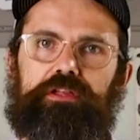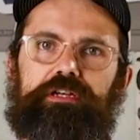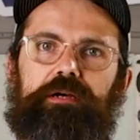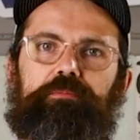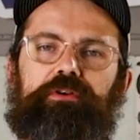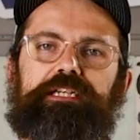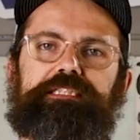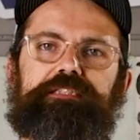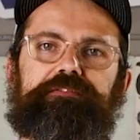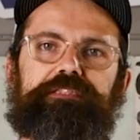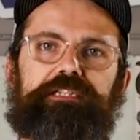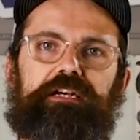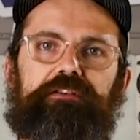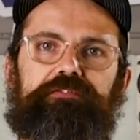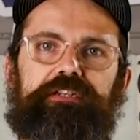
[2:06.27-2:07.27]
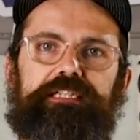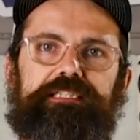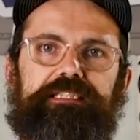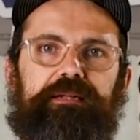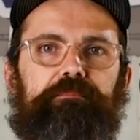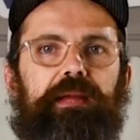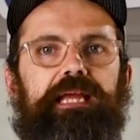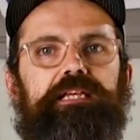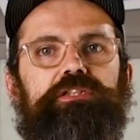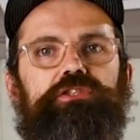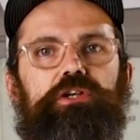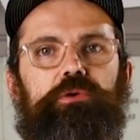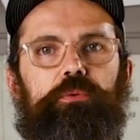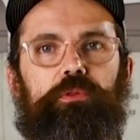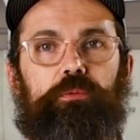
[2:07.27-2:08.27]
the abrasive surface, making
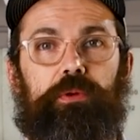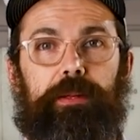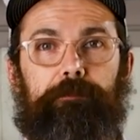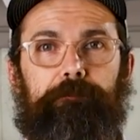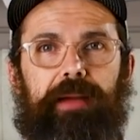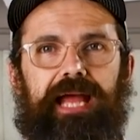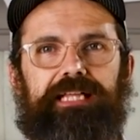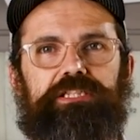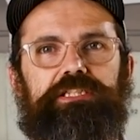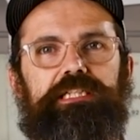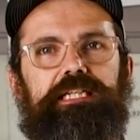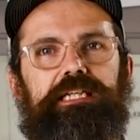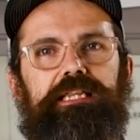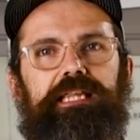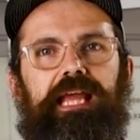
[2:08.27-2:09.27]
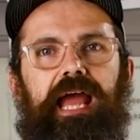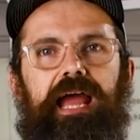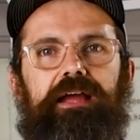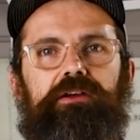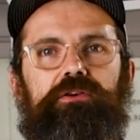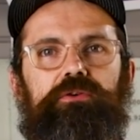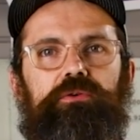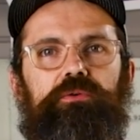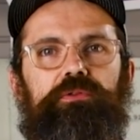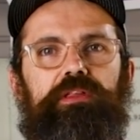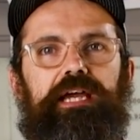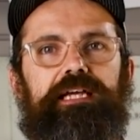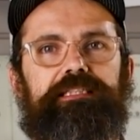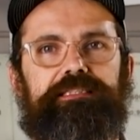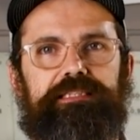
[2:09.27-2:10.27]
sure that we're matching the angle
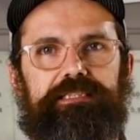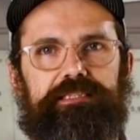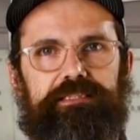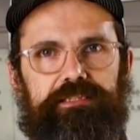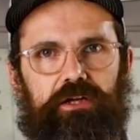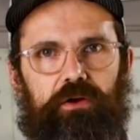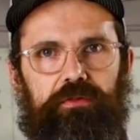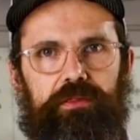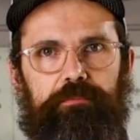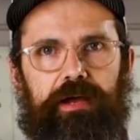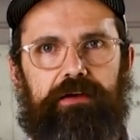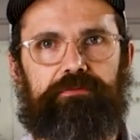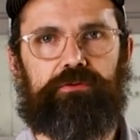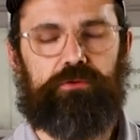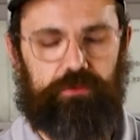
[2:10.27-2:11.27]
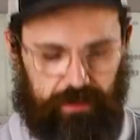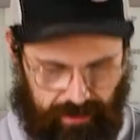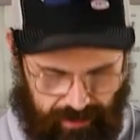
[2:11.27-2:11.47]
that exists on the bevel.